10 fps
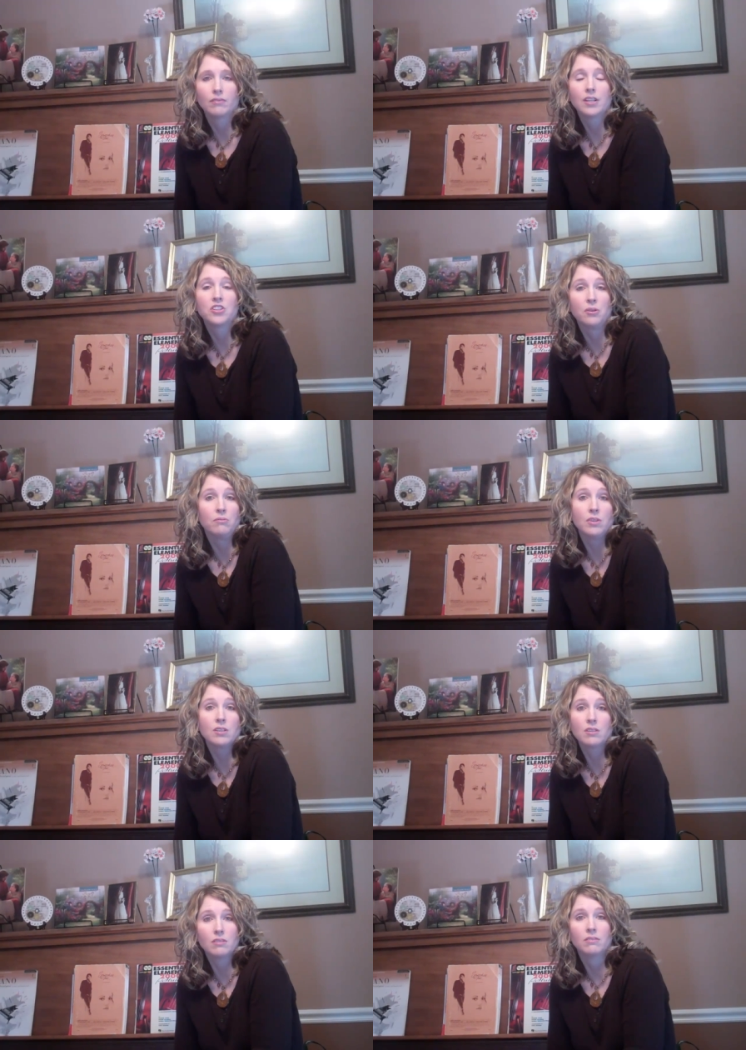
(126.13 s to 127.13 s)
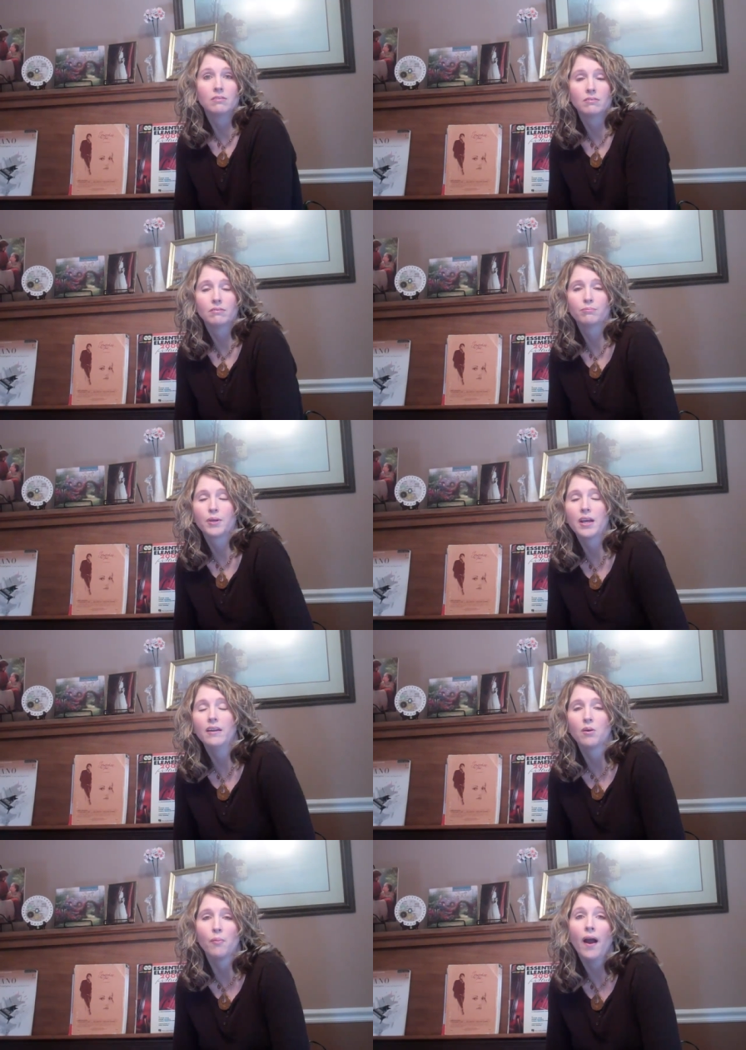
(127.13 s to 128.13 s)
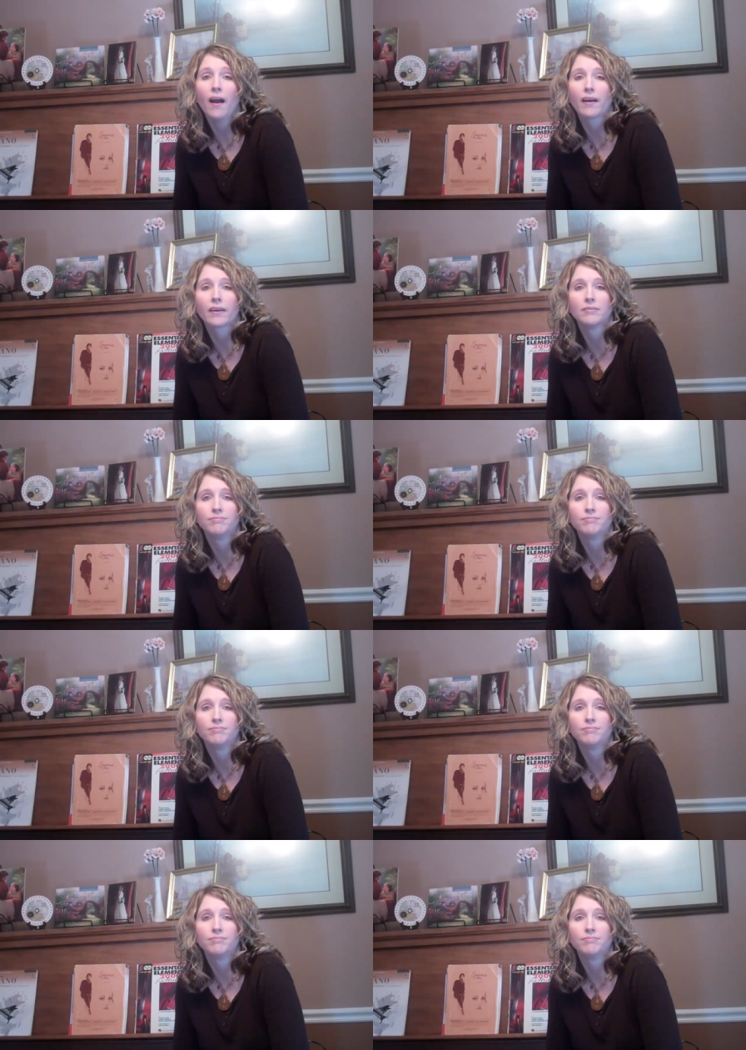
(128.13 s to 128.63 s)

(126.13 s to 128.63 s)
and tune this piano back.